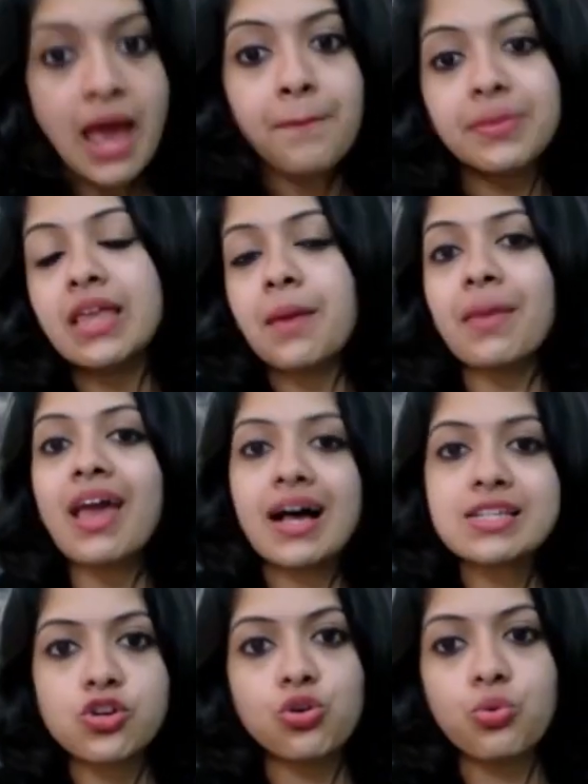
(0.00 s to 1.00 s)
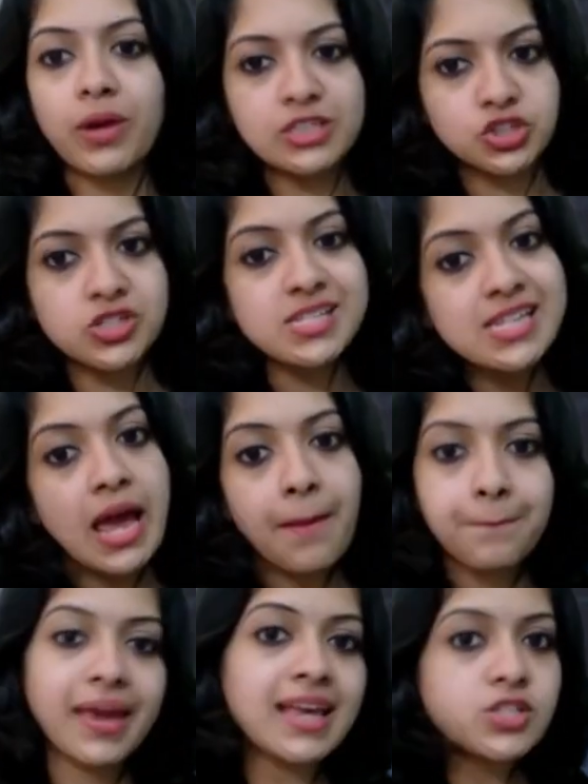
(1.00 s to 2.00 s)
but they may ask you questions
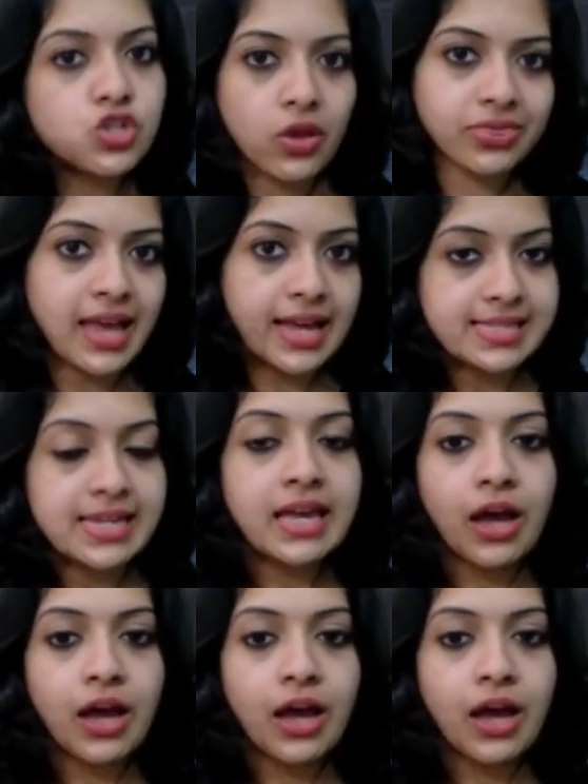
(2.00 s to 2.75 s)
based on that.